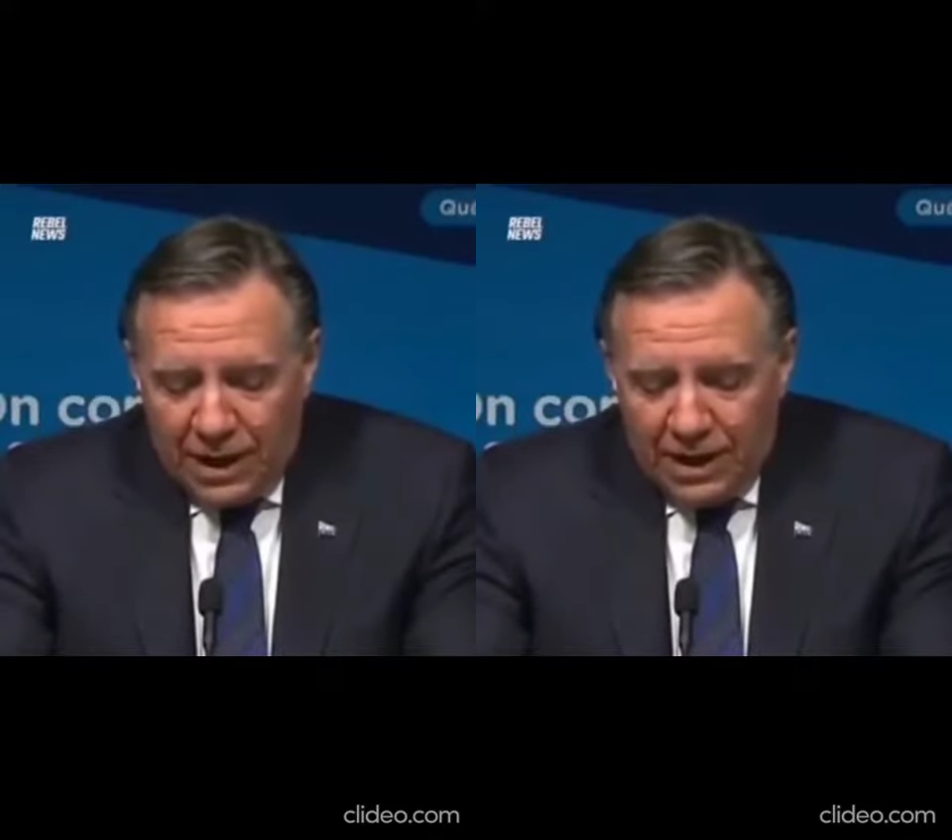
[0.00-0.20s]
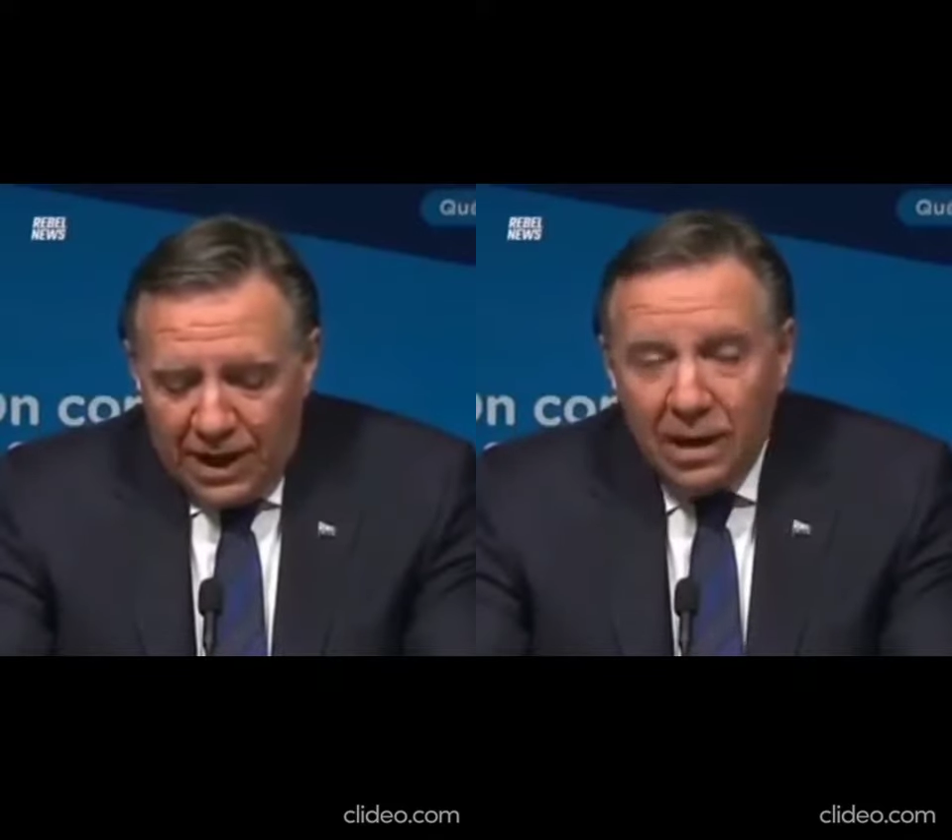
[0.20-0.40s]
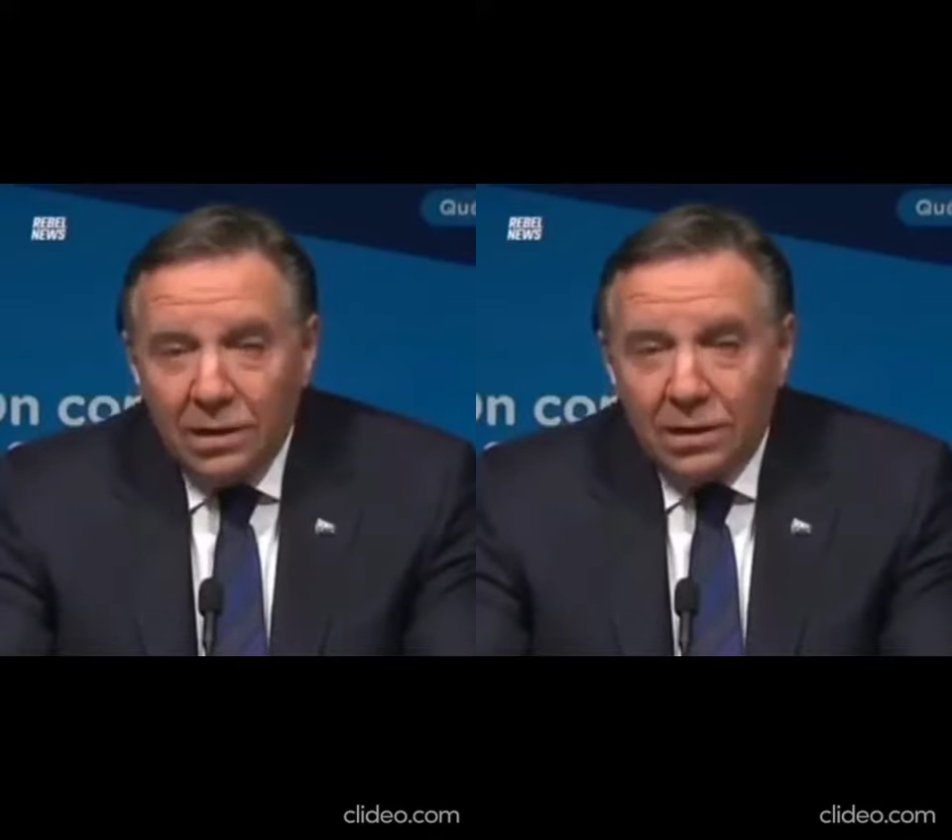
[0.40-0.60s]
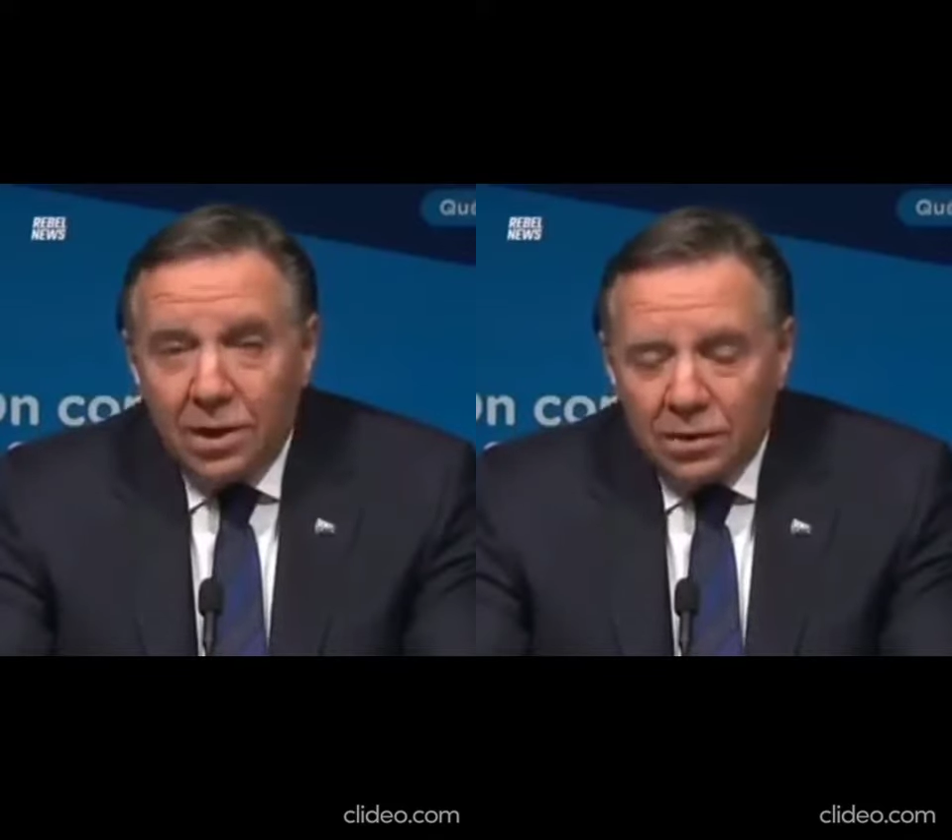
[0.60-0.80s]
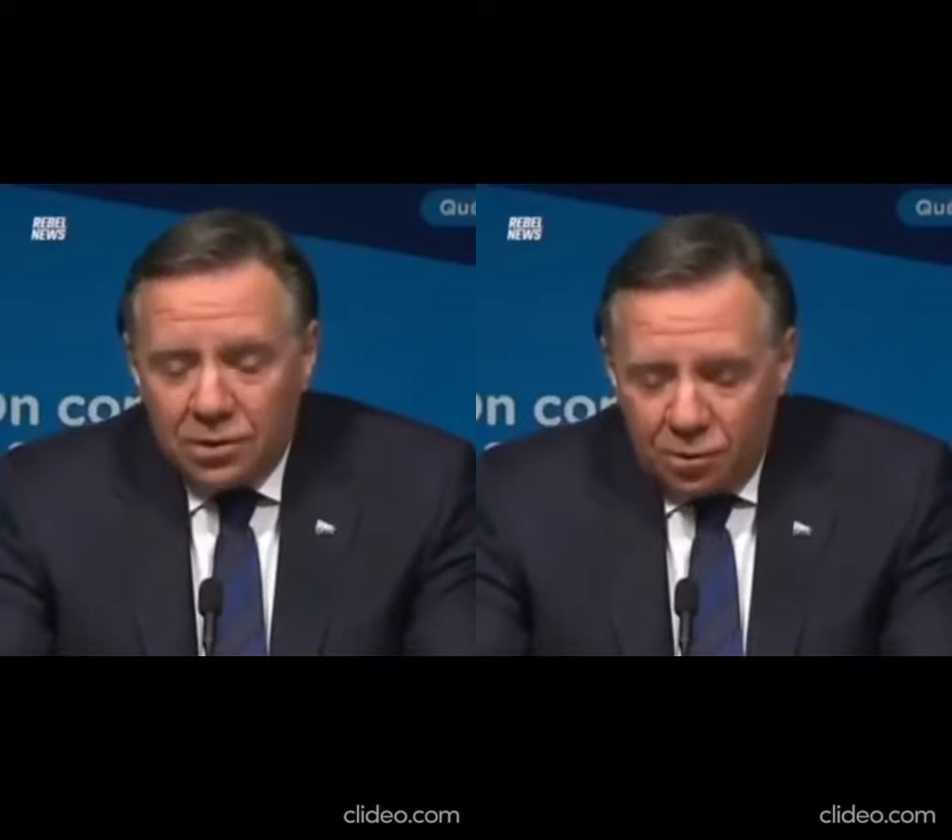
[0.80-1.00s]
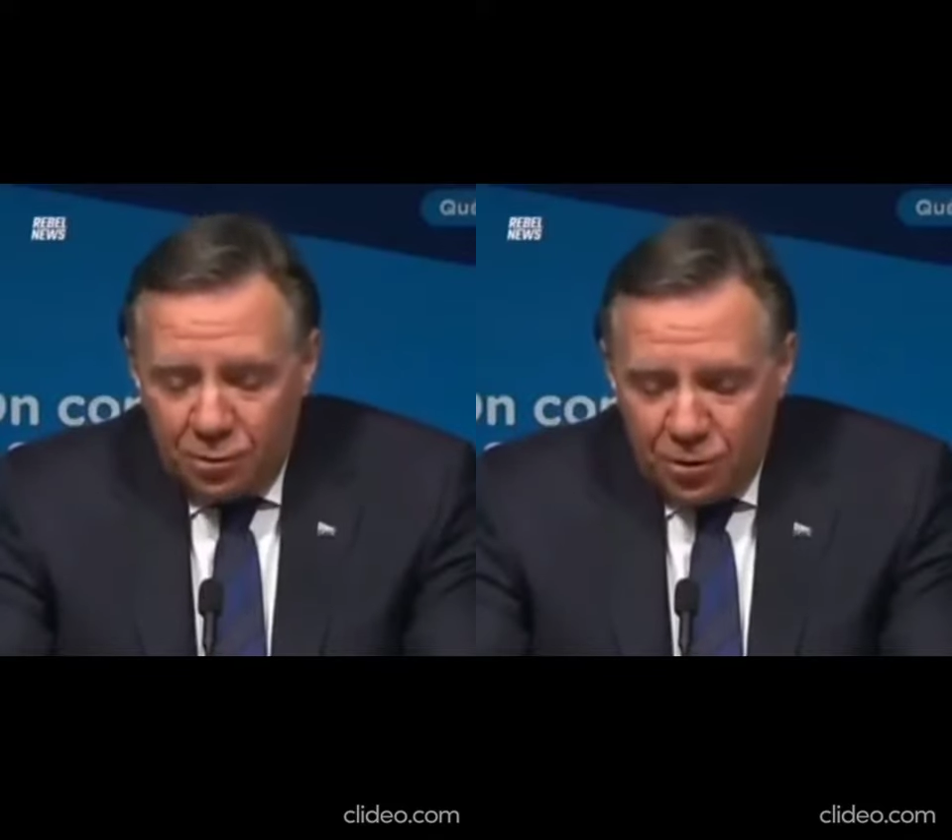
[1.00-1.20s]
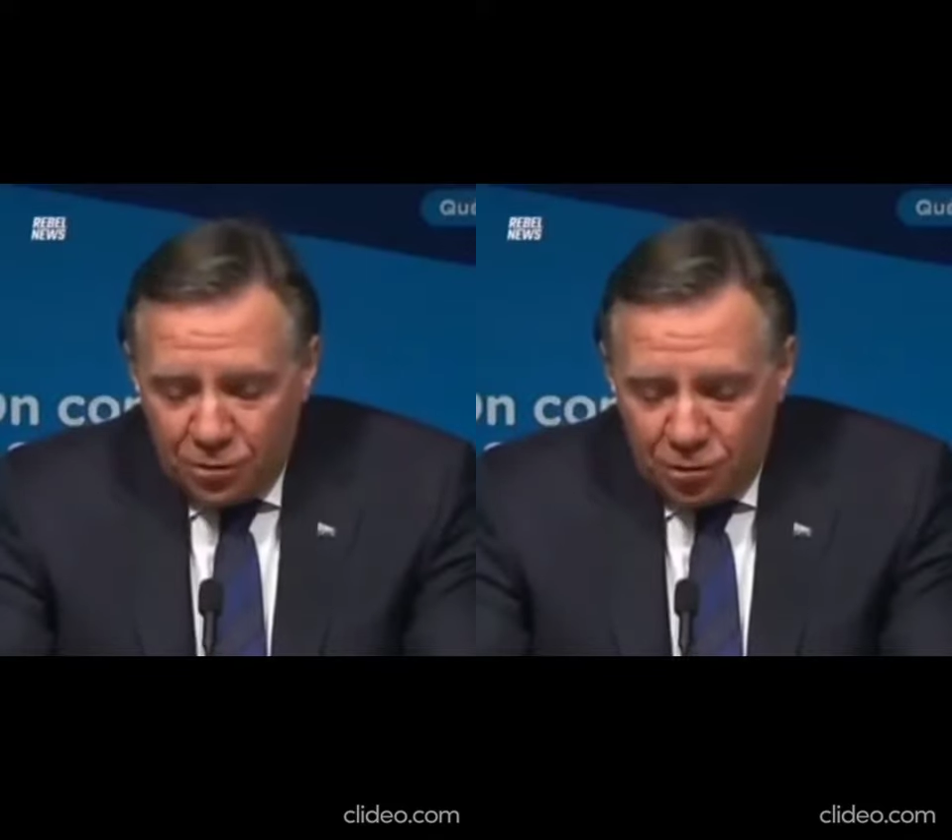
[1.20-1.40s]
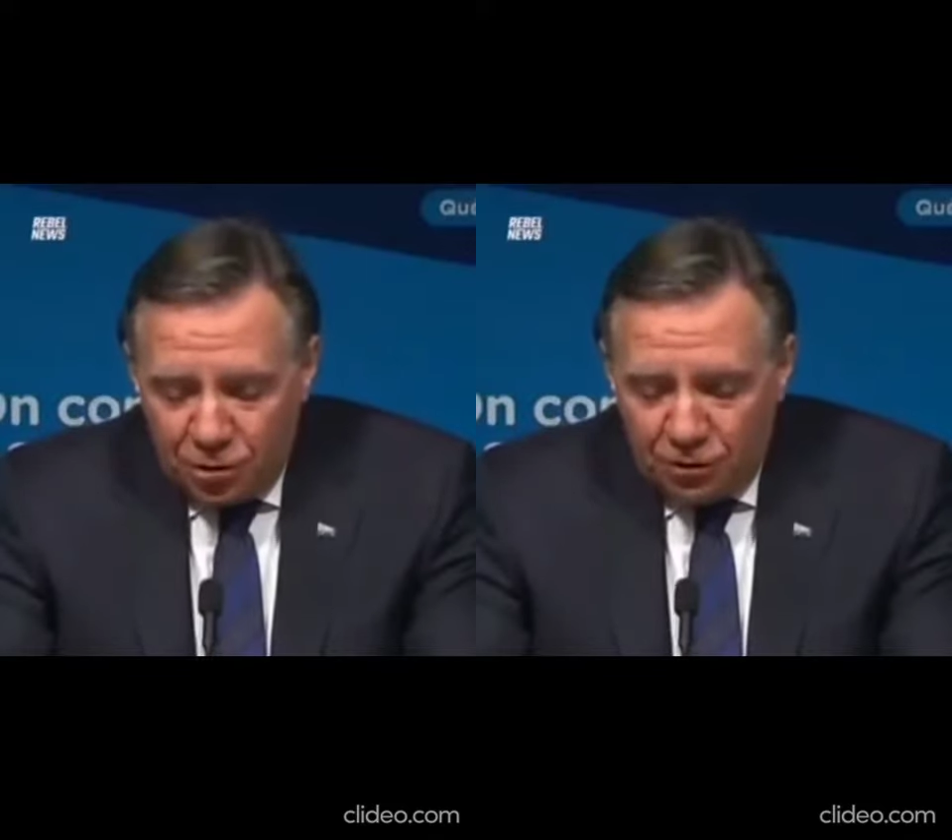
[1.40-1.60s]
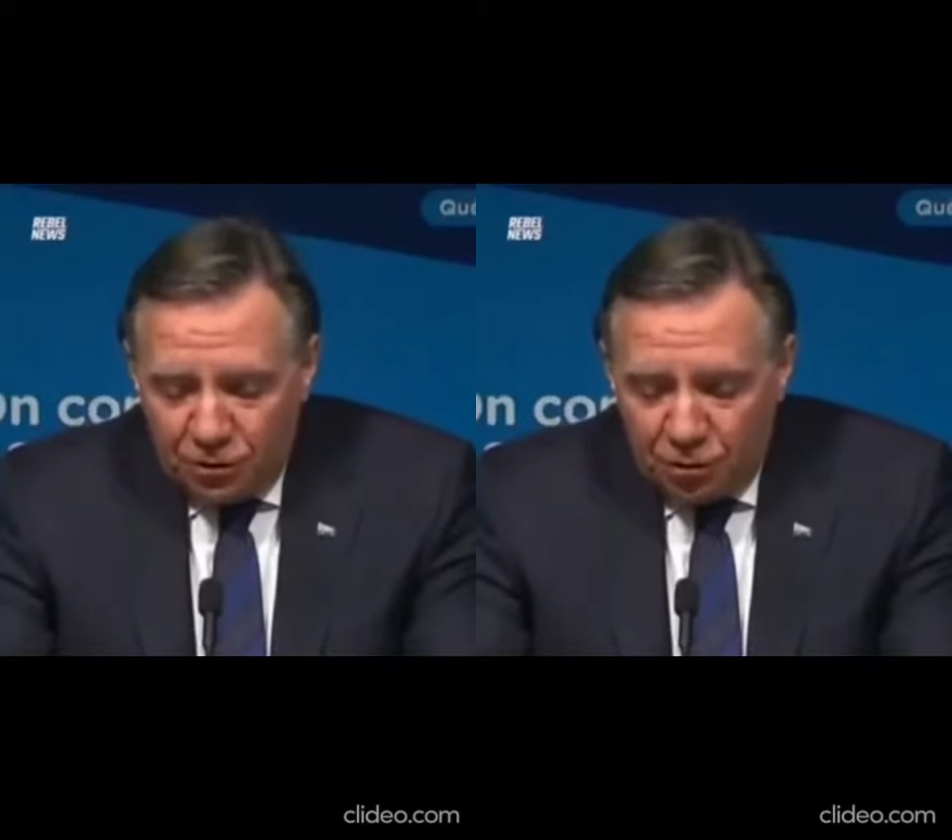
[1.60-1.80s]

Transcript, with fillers: an health contribution